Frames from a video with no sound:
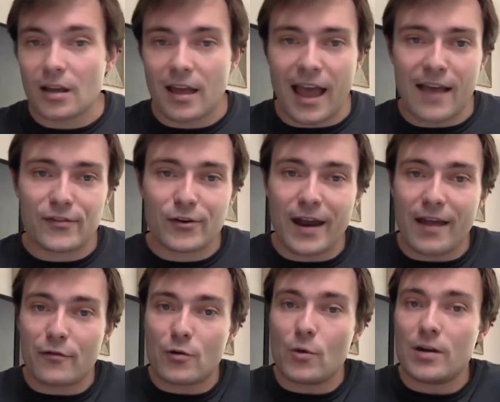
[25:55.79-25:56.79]
After
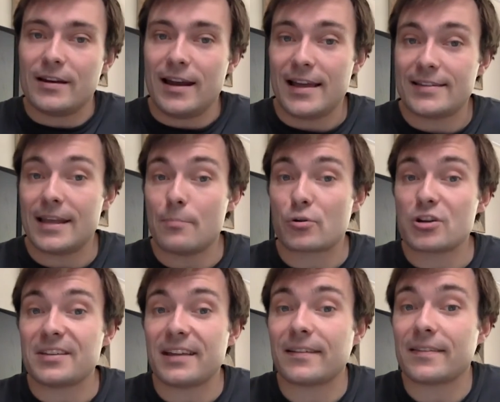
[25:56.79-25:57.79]
everyone has then
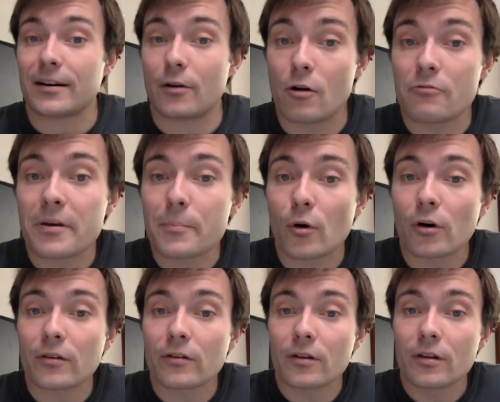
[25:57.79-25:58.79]
presented their own
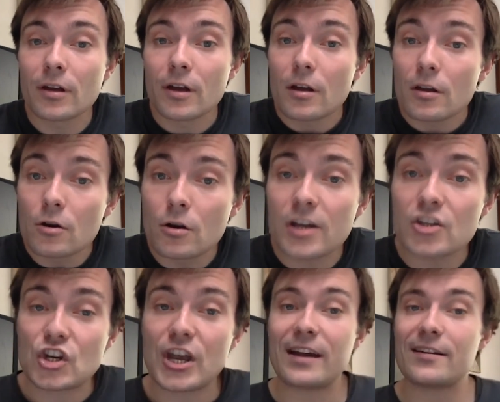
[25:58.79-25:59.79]
report, you can
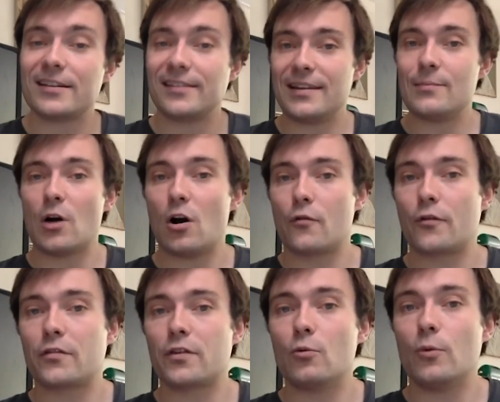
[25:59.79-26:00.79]
share the team
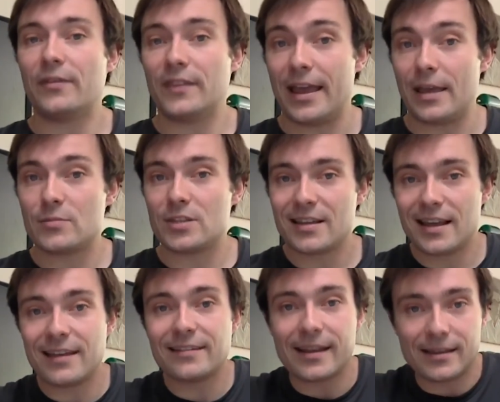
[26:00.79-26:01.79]
overview with names
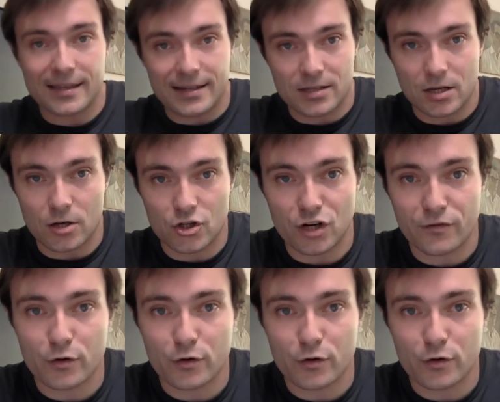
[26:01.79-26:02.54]
and take the discussion